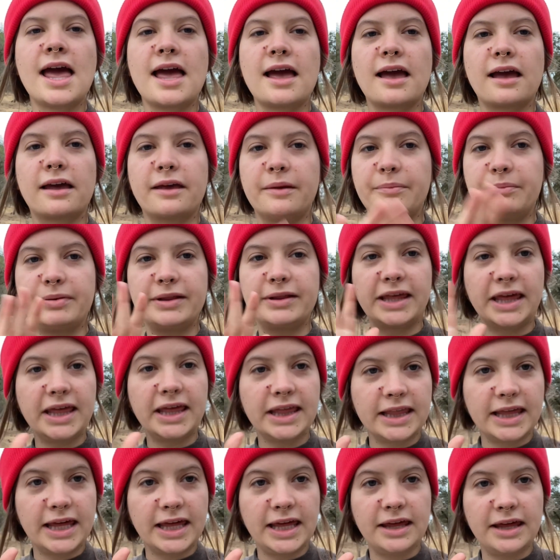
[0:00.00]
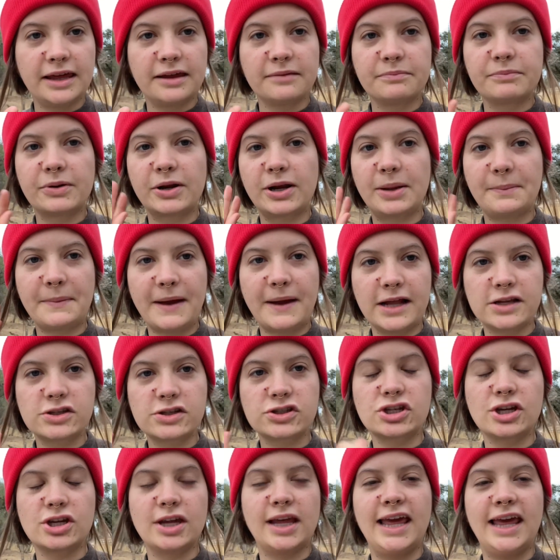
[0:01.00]
completely pretty
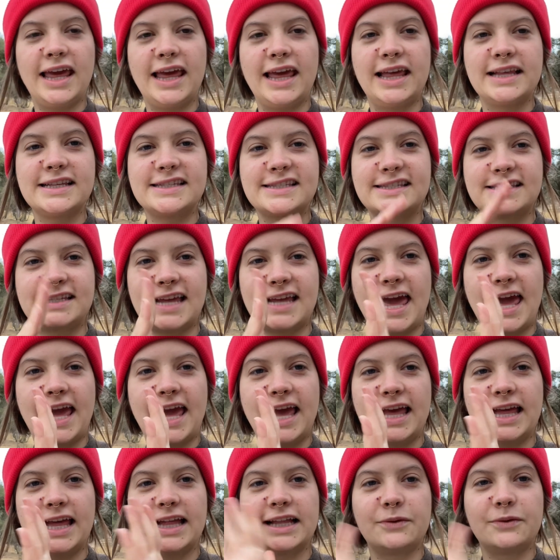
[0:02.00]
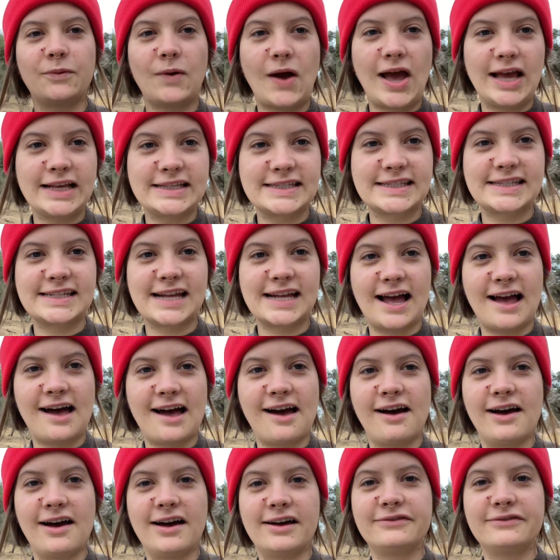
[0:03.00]
much is stay west
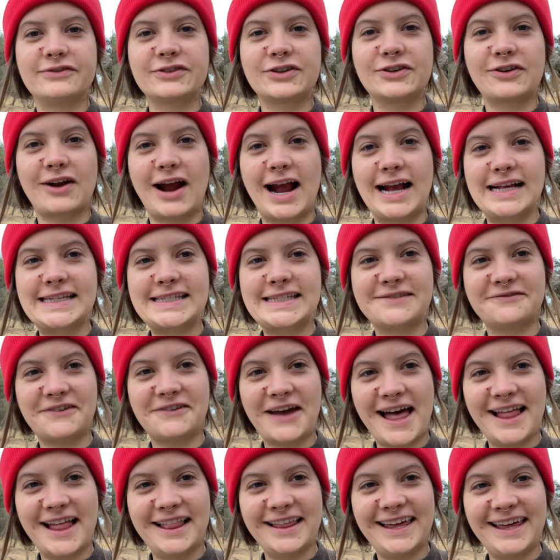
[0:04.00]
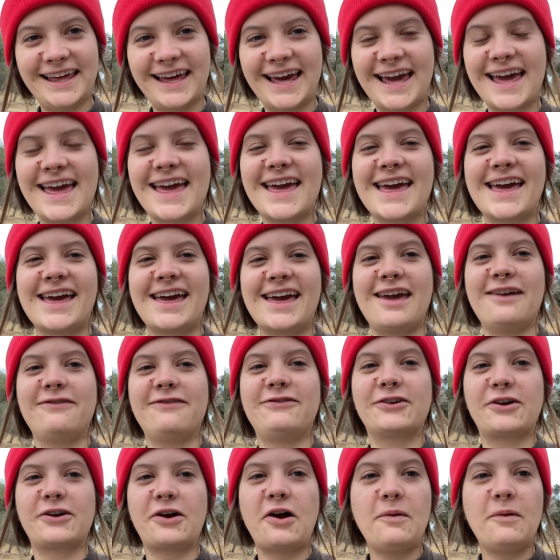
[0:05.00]
of Grass Valley. If
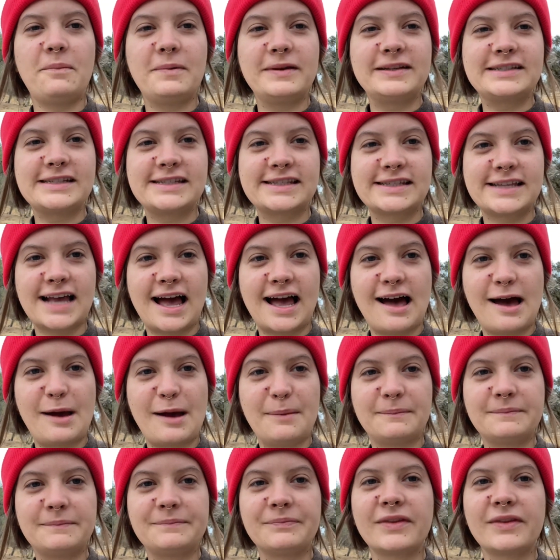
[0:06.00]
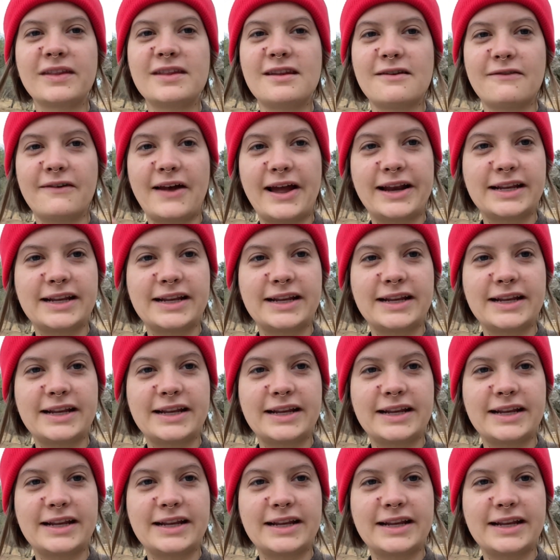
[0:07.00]
you're open to some, Nevada